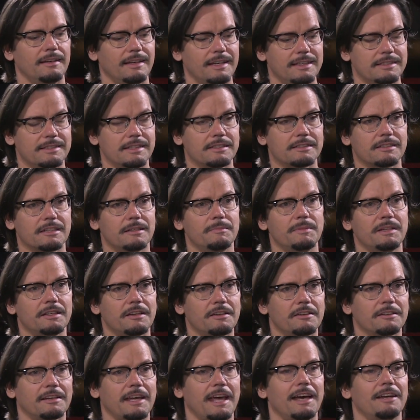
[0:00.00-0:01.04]
is that it's going to be
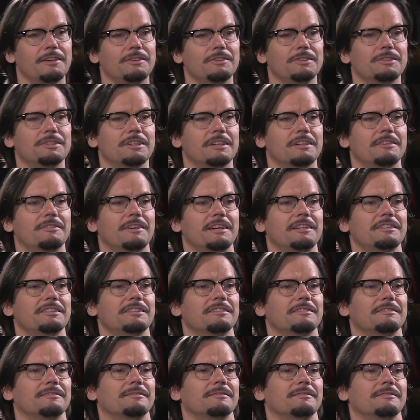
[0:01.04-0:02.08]
another can-do
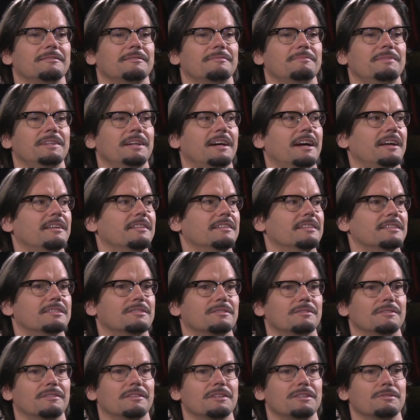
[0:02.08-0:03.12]
generation behind
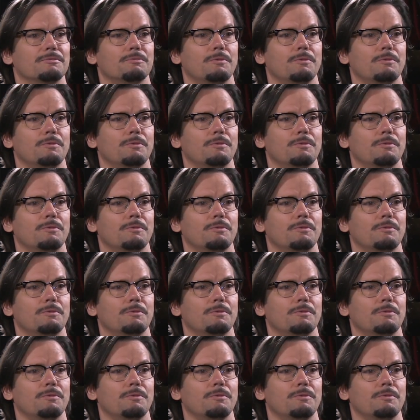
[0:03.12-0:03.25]
this, this